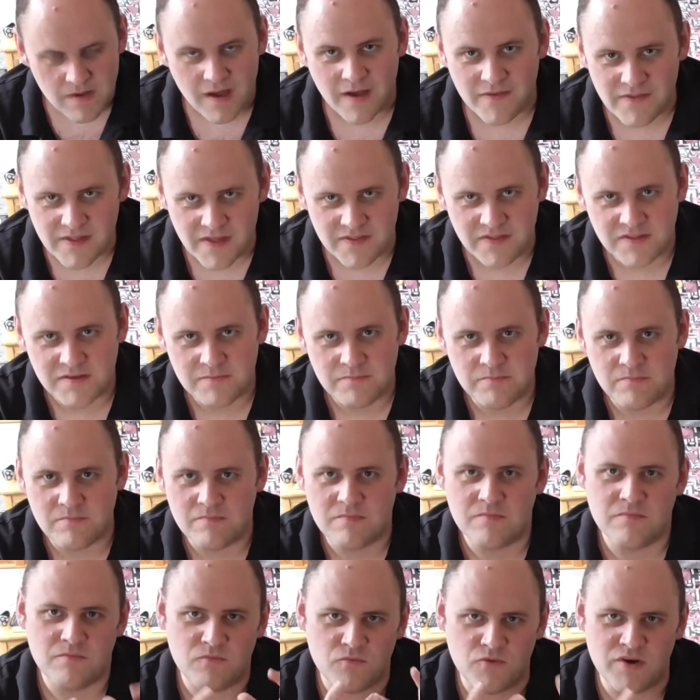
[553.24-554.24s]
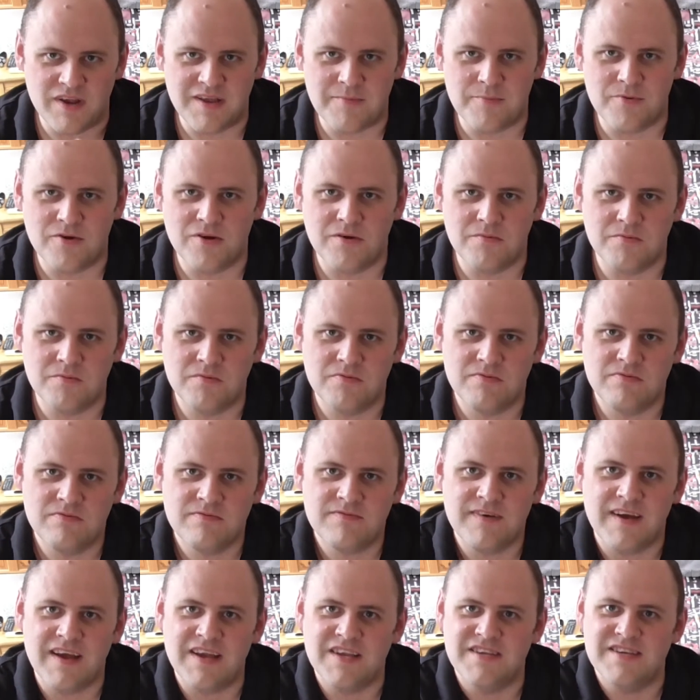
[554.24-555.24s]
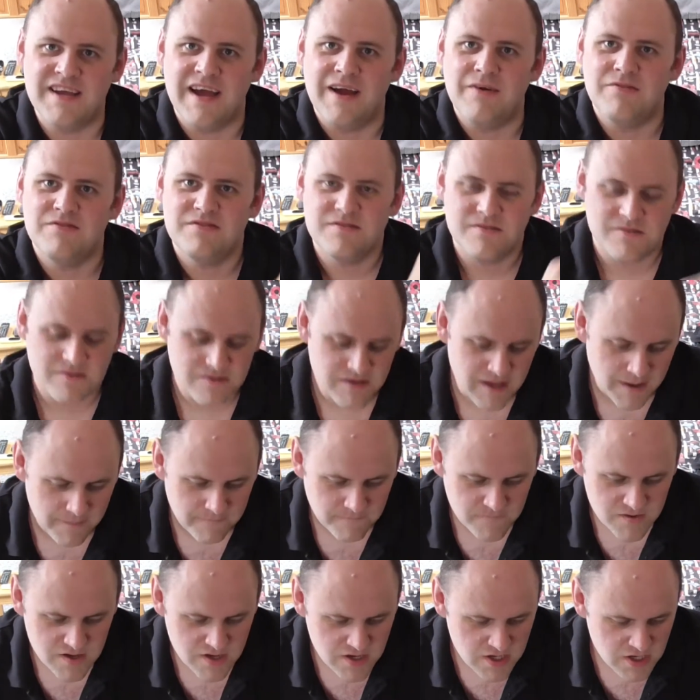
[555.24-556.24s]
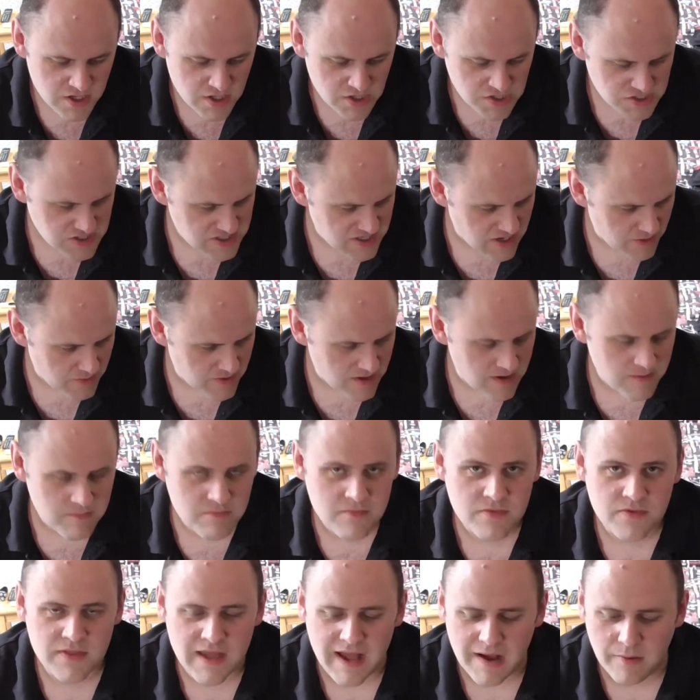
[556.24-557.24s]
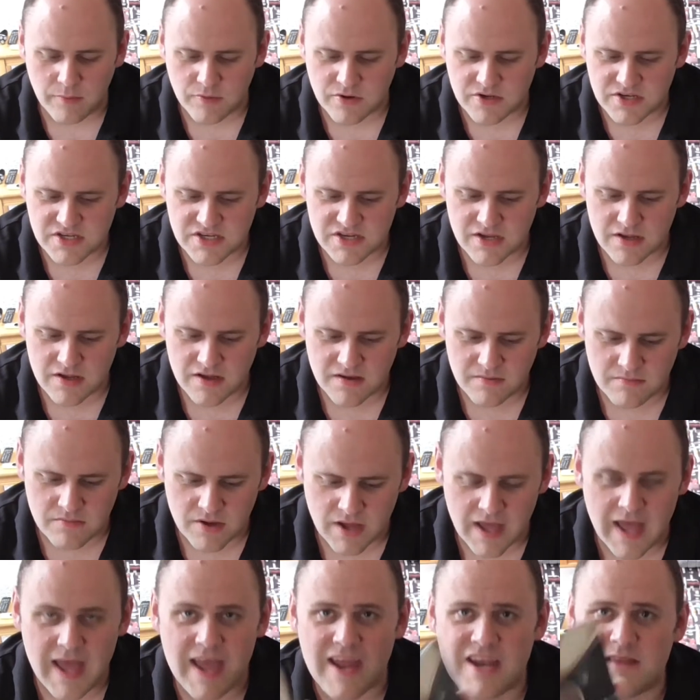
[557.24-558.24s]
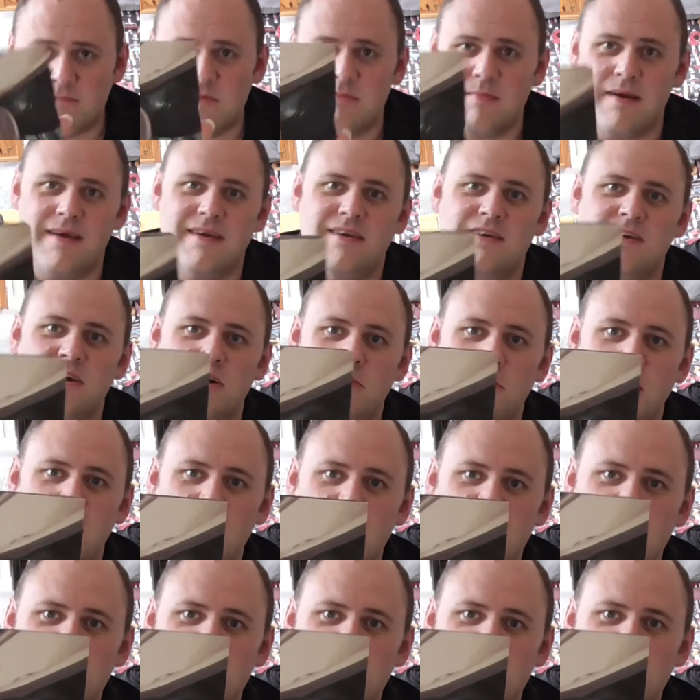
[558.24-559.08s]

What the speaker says: And then the reverb fades out. Yeah. So that was Enemy Maker by